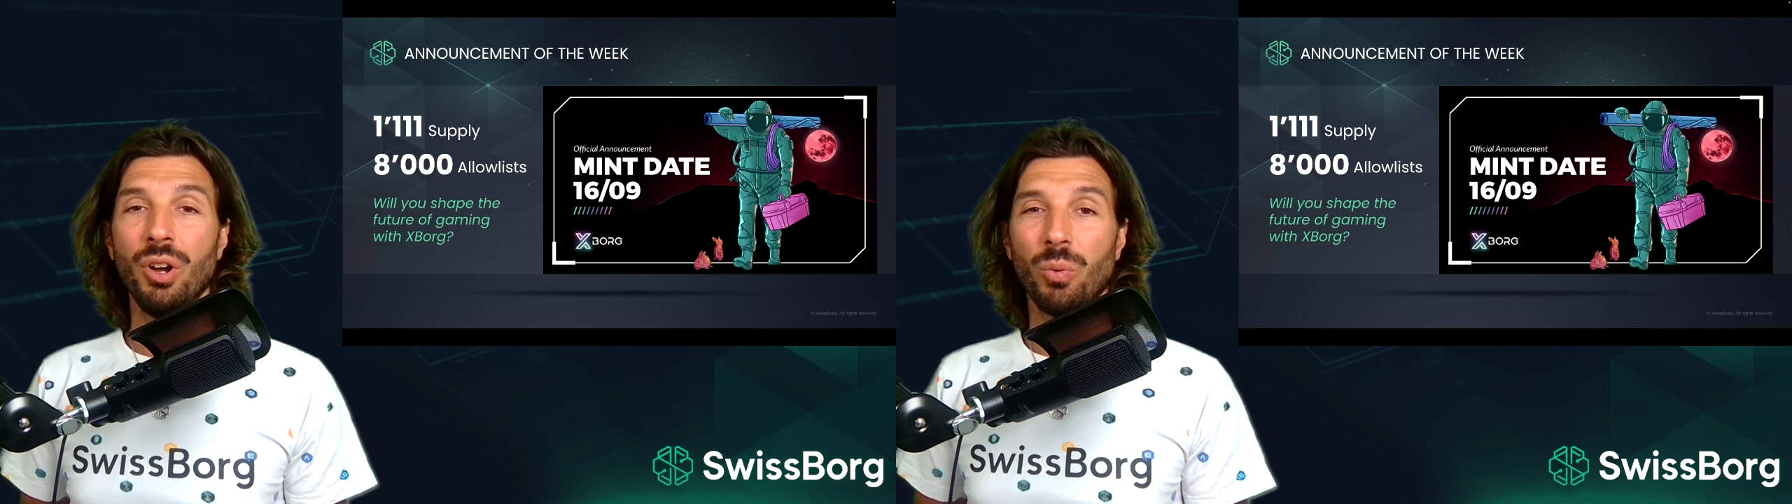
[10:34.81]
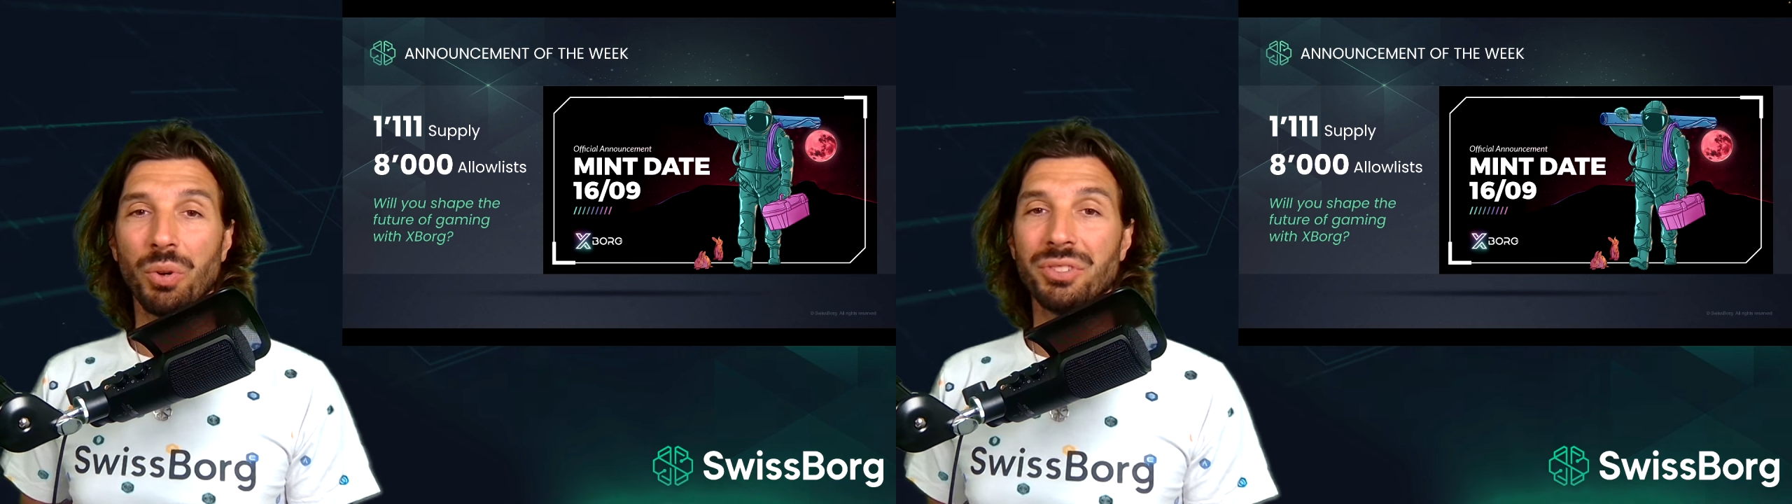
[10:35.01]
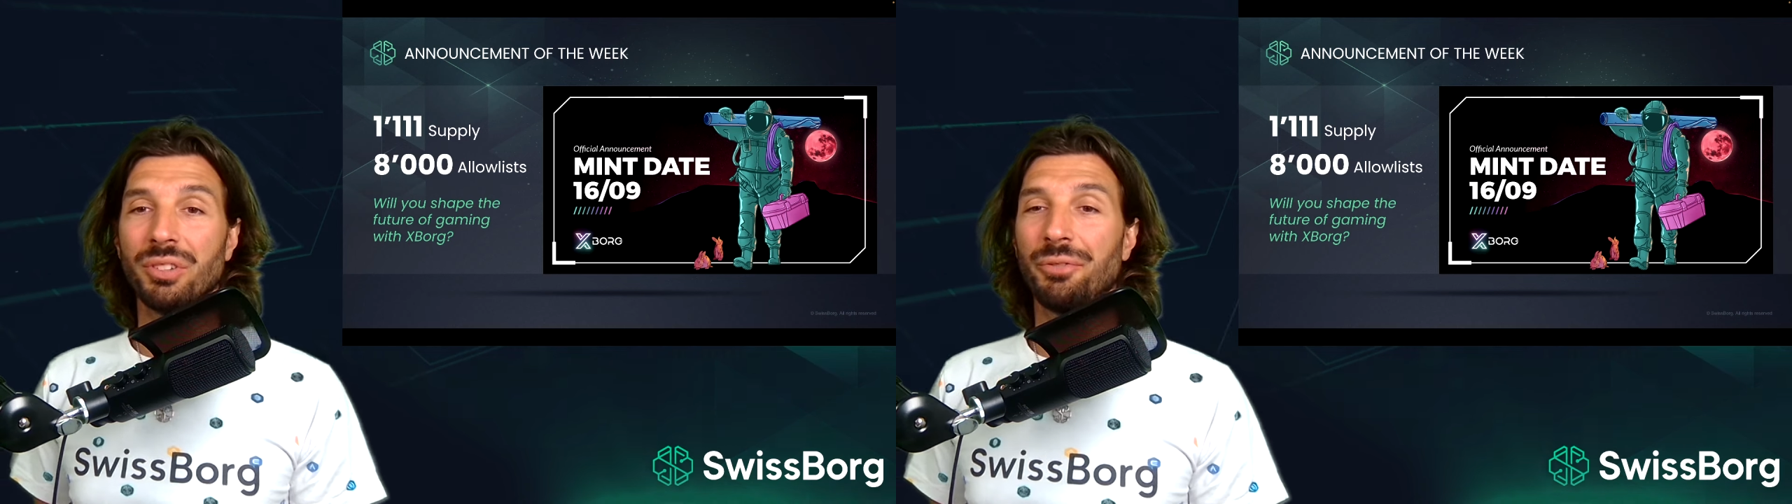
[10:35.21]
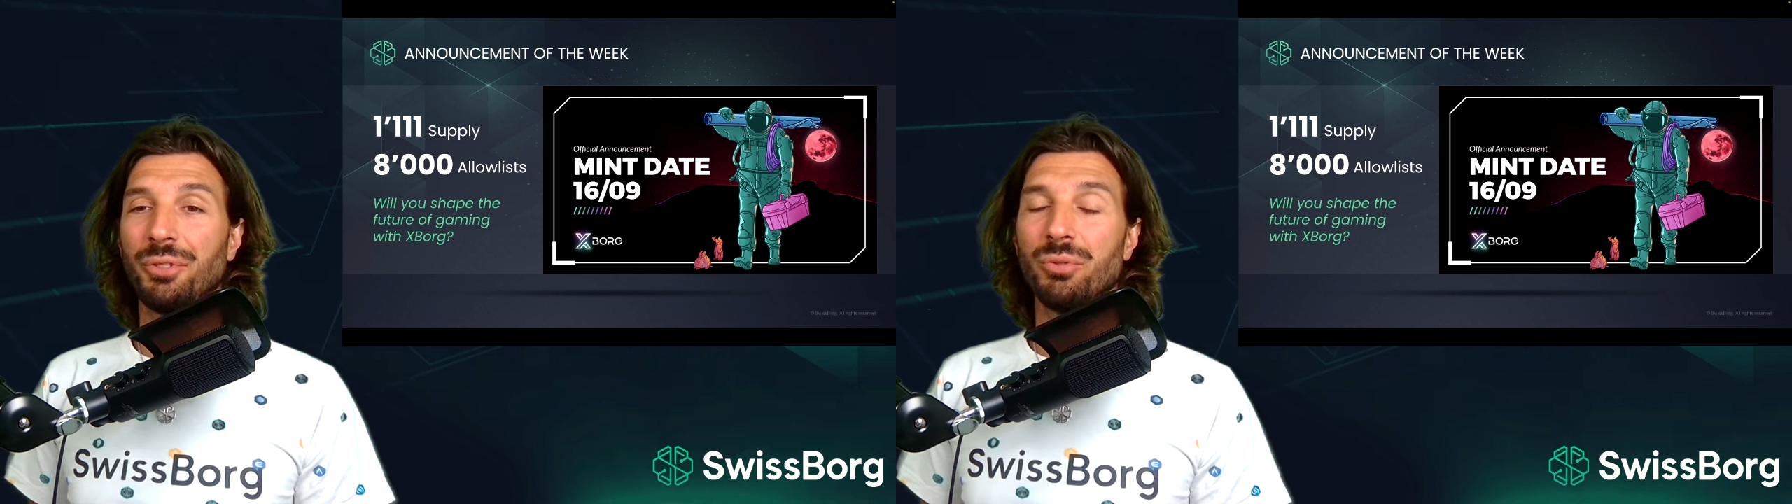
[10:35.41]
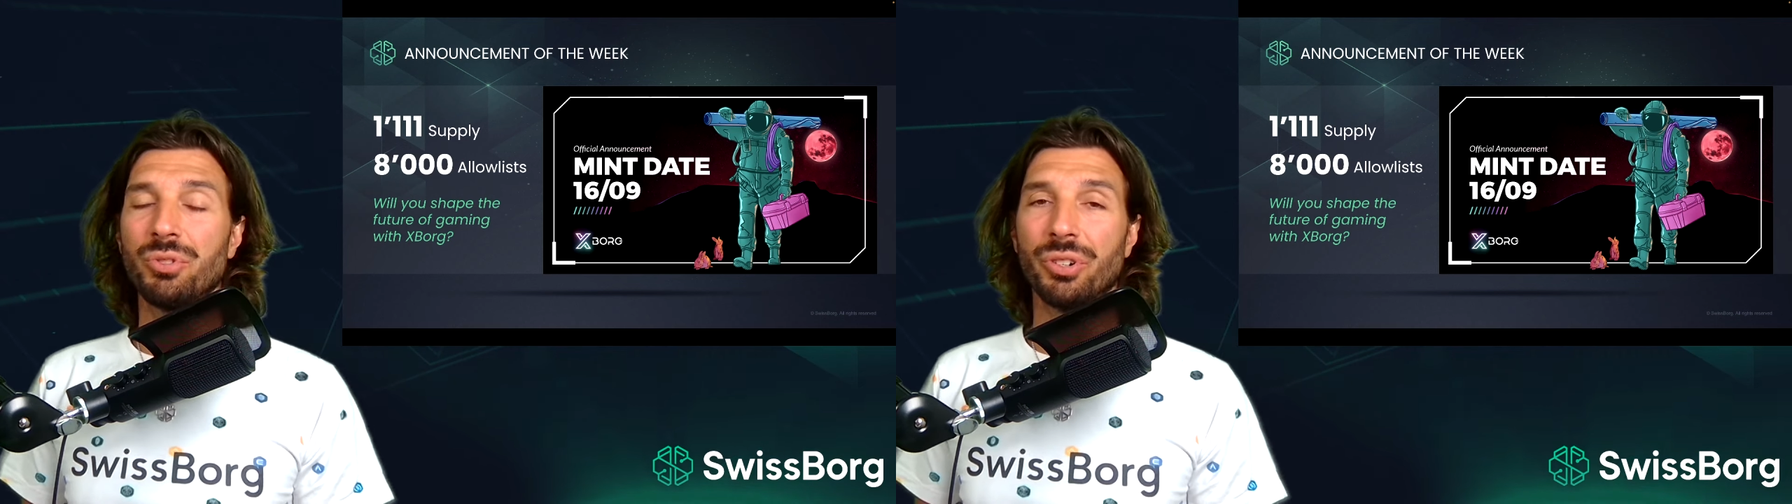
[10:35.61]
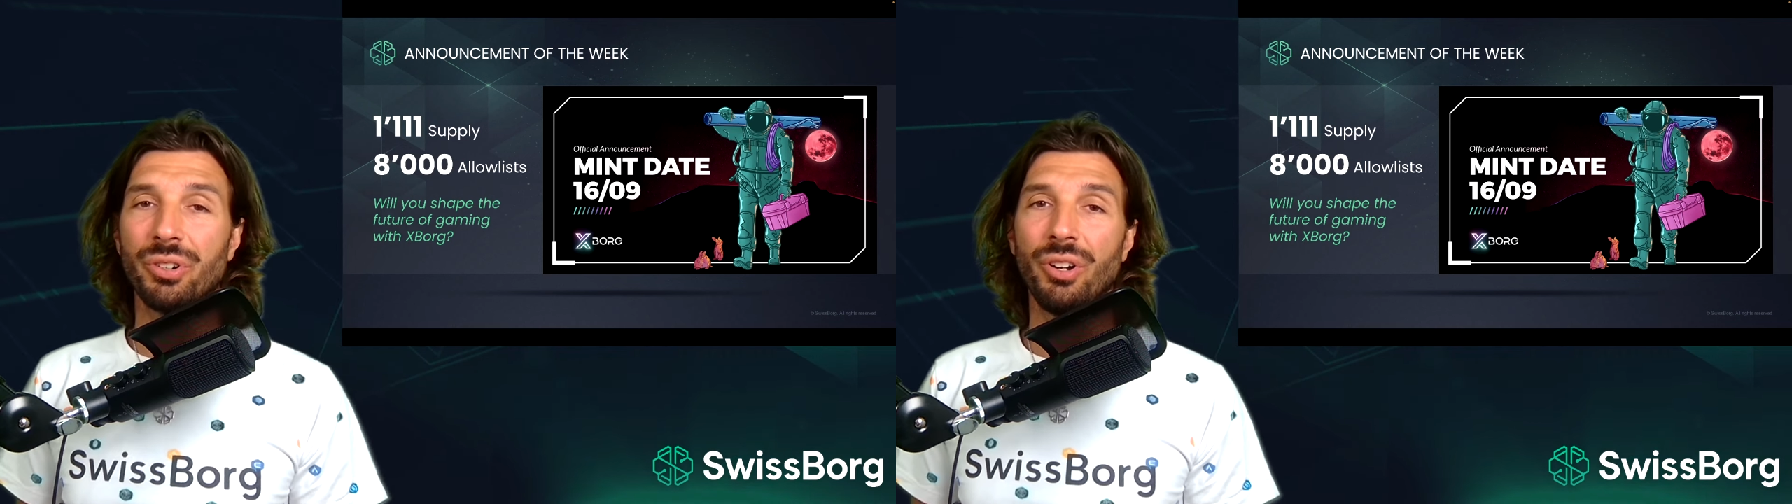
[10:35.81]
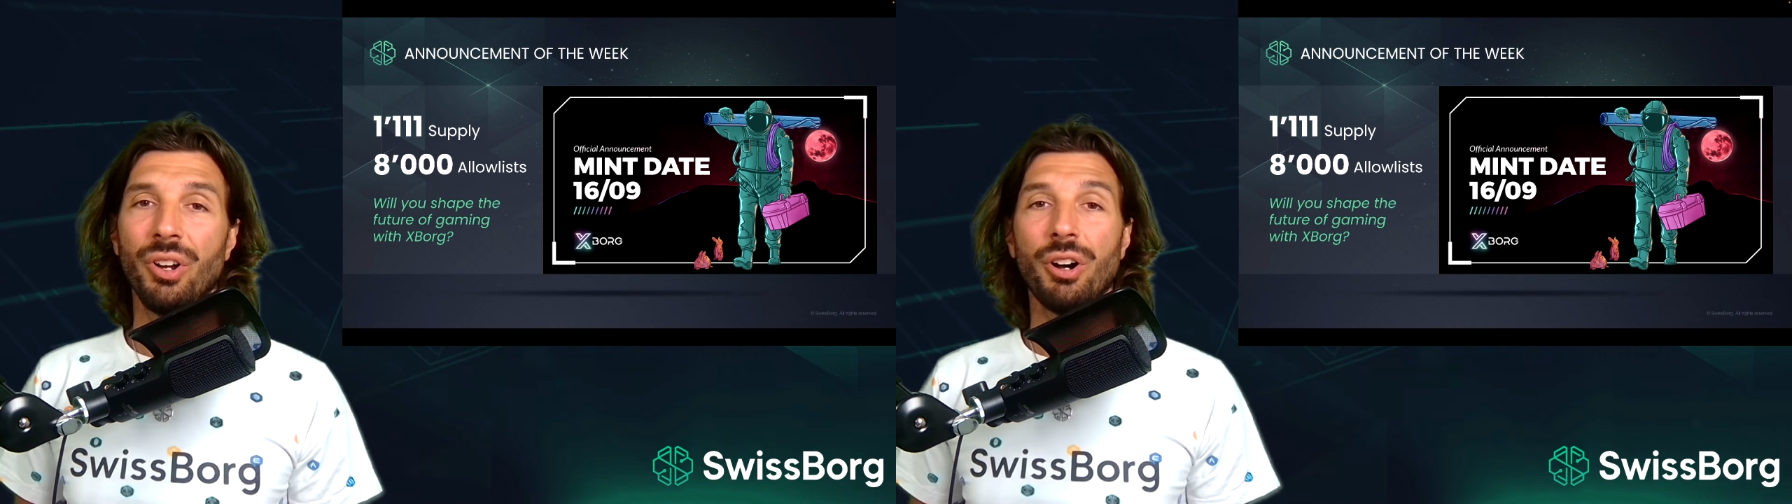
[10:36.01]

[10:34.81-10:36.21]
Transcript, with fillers: what's the future